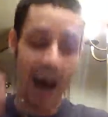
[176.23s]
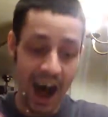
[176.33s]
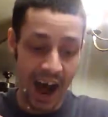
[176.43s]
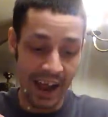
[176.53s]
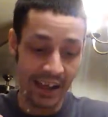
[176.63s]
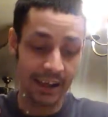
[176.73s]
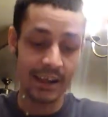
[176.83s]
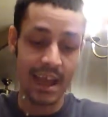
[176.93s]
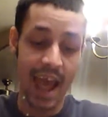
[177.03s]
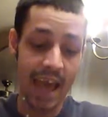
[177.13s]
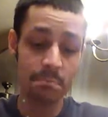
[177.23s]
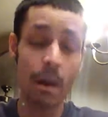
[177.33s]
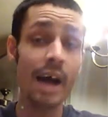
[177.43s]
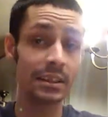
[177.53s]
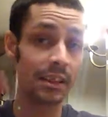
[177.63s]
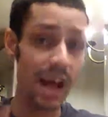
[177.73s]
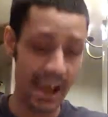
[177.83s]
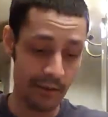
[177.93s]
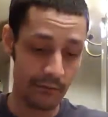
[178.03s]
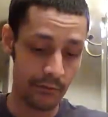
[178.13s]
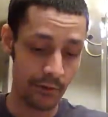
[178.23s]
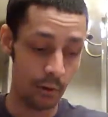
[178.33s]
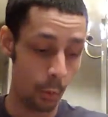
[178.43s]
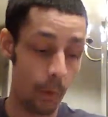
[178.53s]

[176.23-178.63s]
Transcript: I and my life